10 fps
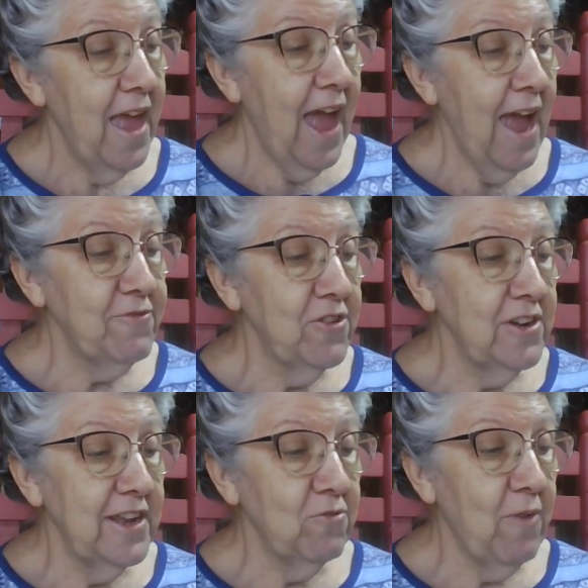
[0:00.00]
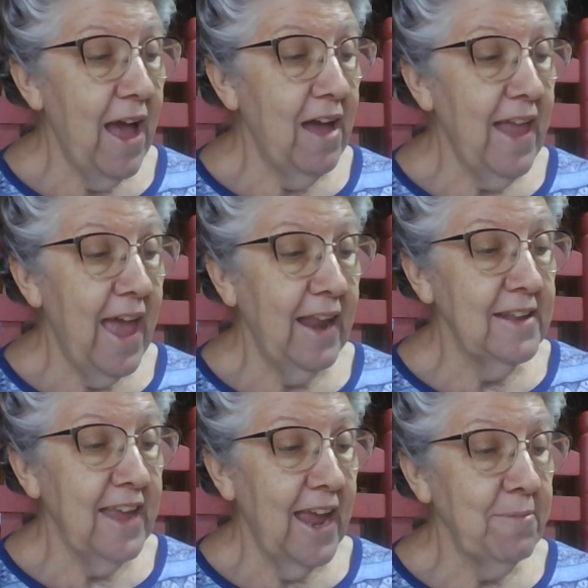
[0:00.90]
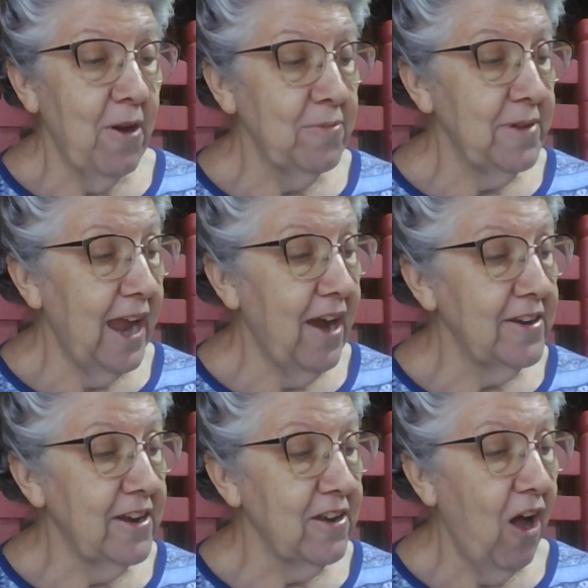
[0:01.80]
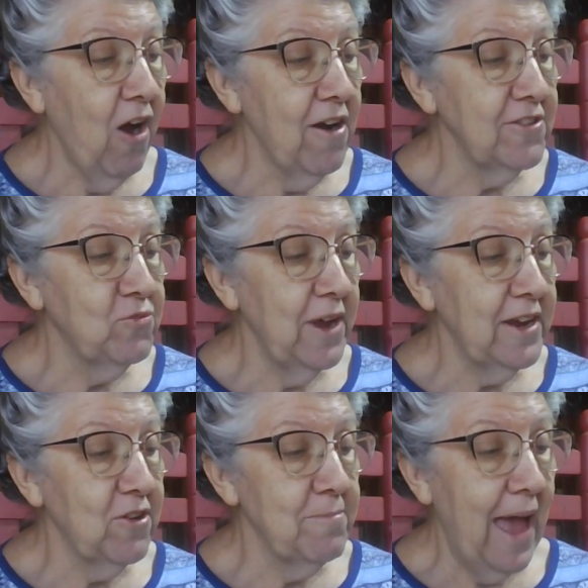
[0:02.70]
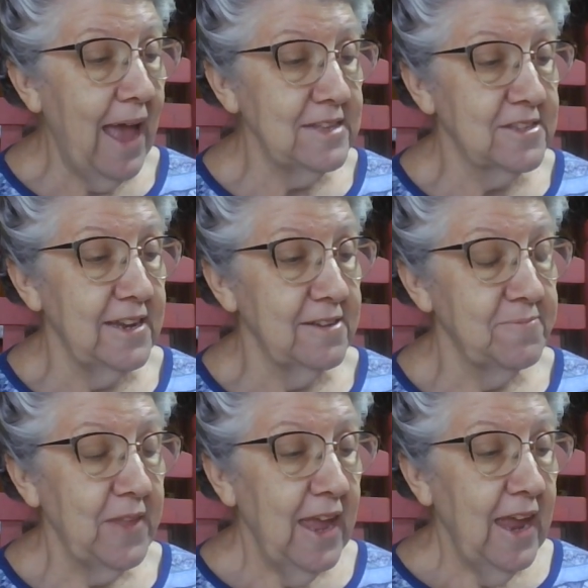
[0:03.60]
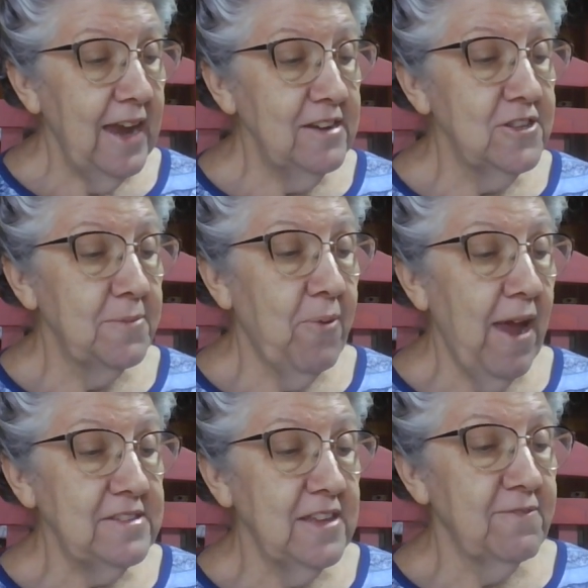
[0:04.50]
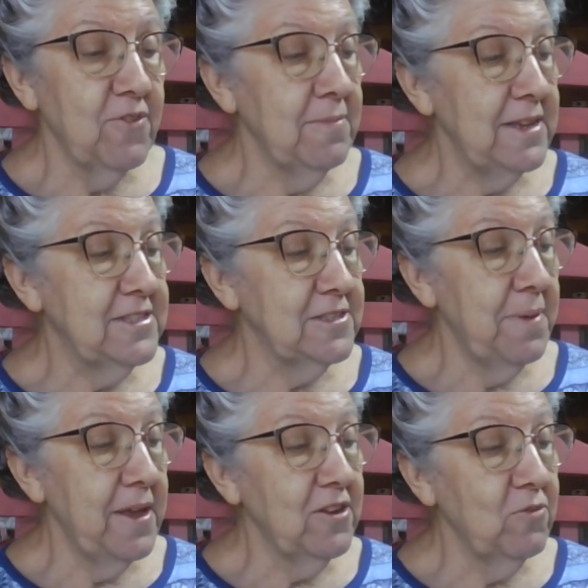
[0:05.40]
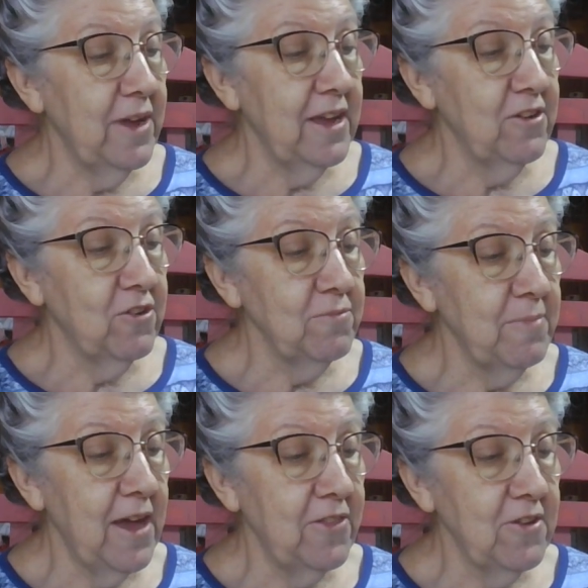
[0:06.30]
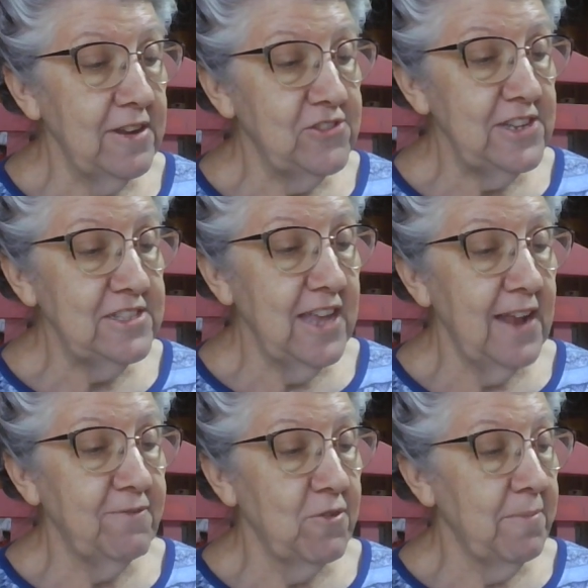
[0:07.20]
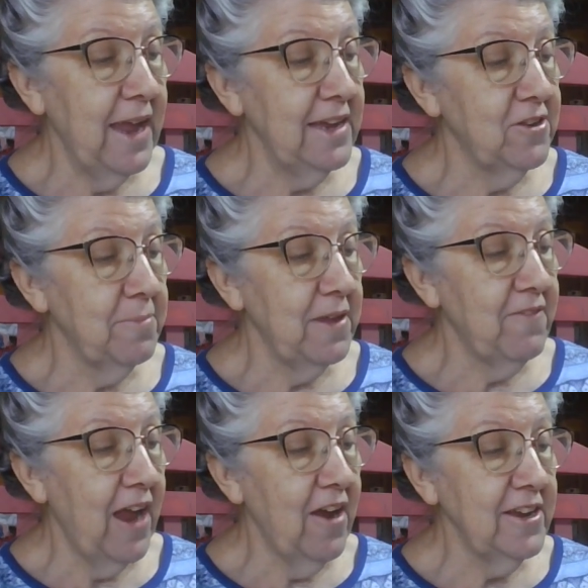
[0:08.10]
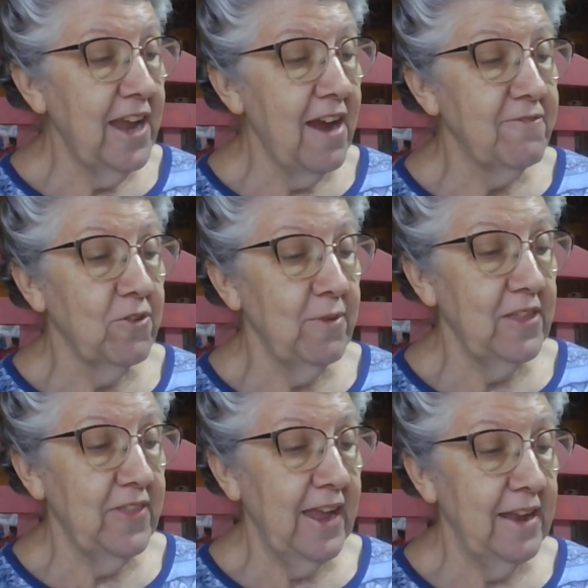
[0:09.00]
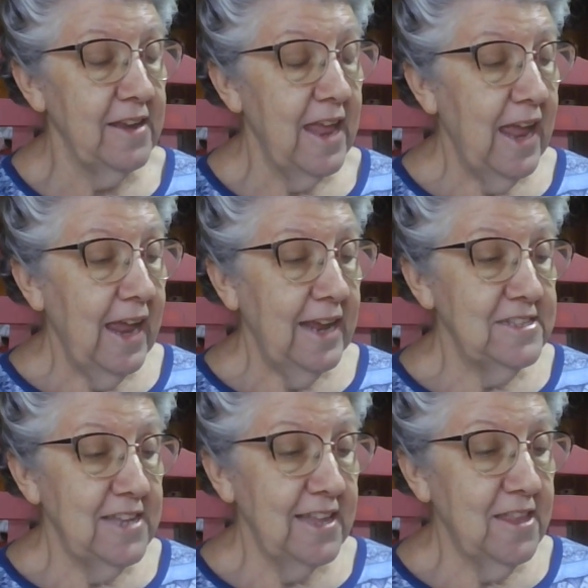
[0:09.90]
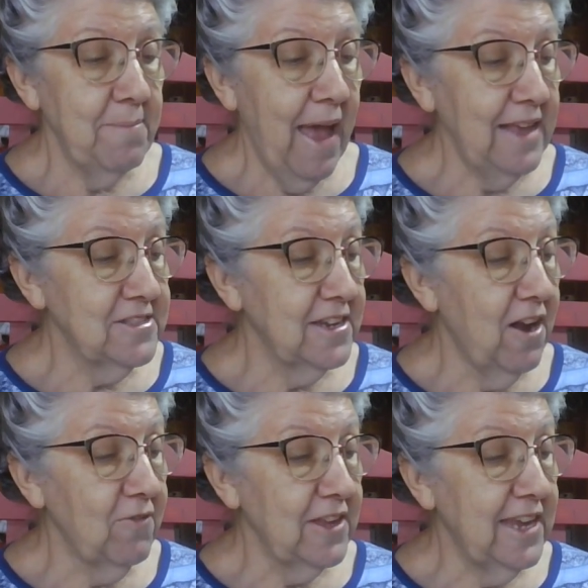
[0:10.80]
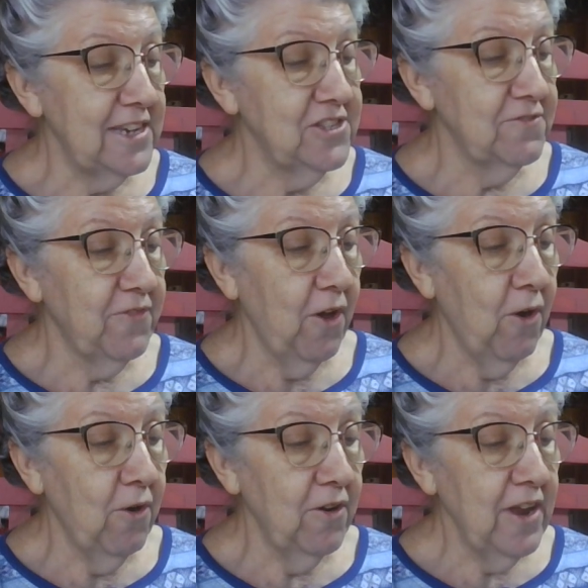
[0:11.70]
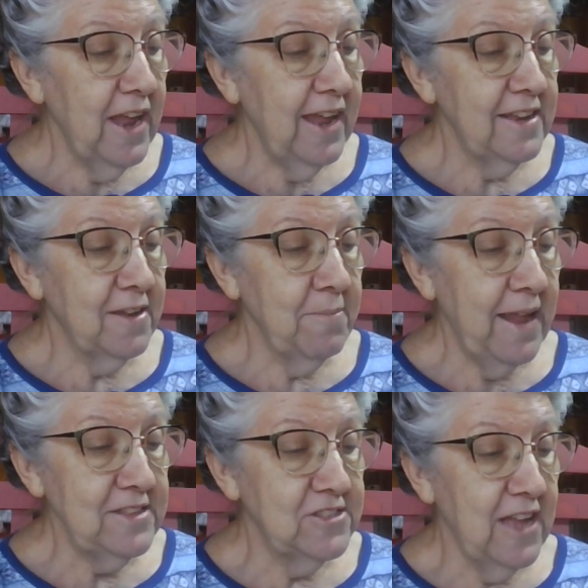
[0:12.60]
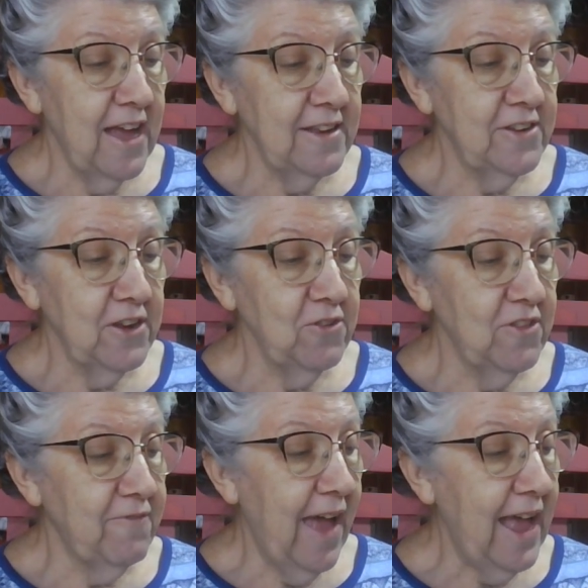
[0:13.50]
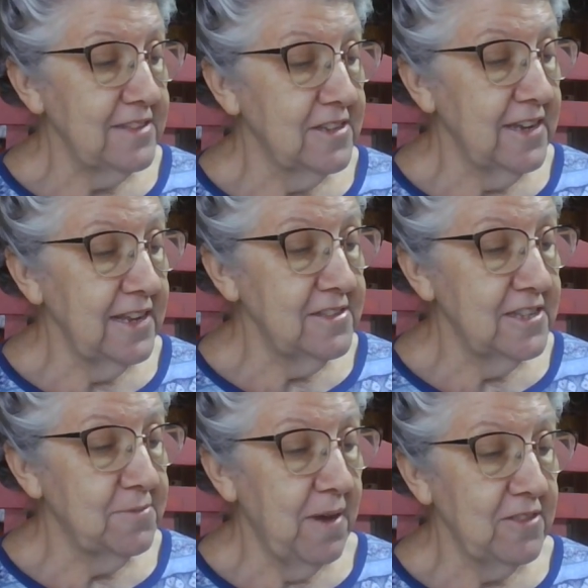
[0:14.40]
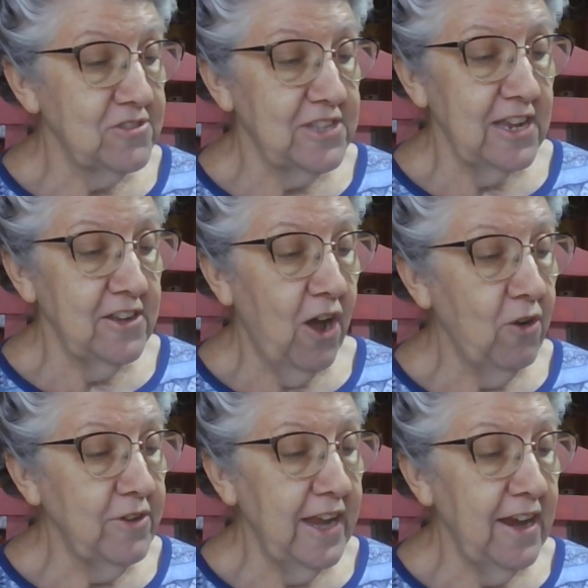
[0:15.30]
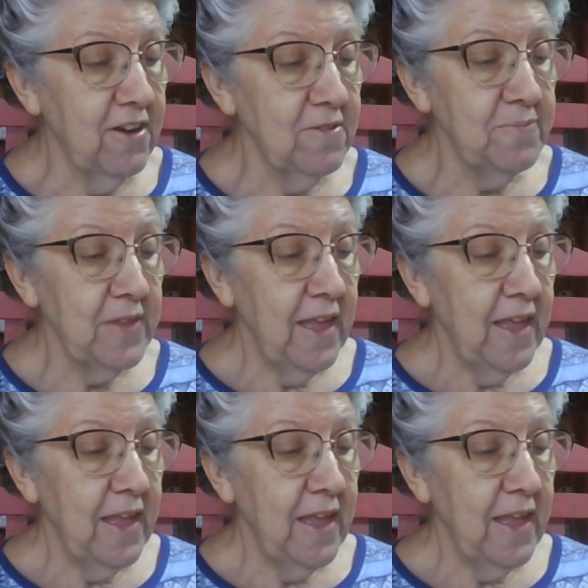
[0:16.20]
After a little while, Alan came home carrying a large wicker basket. "Here's a present for Mrs. Piggle, mother, and she said for me to be very careful with it." He set the basket on the kitchen floor and commenced to undo the fastenings. His mother said, "No, dear.